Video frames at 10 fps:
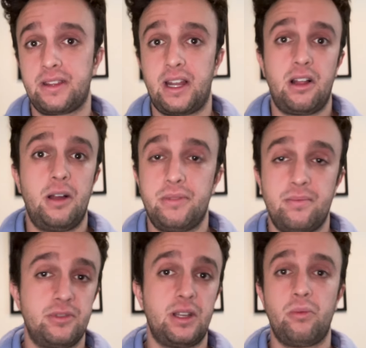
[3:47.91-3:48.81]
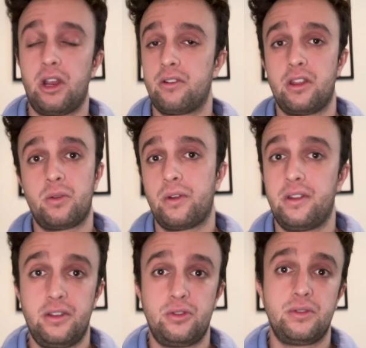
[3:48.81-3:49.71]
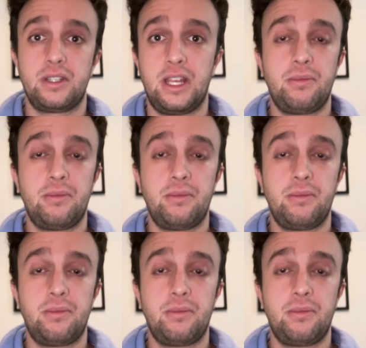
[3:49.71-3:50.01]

That'll help them some way or another, whether they choose to keep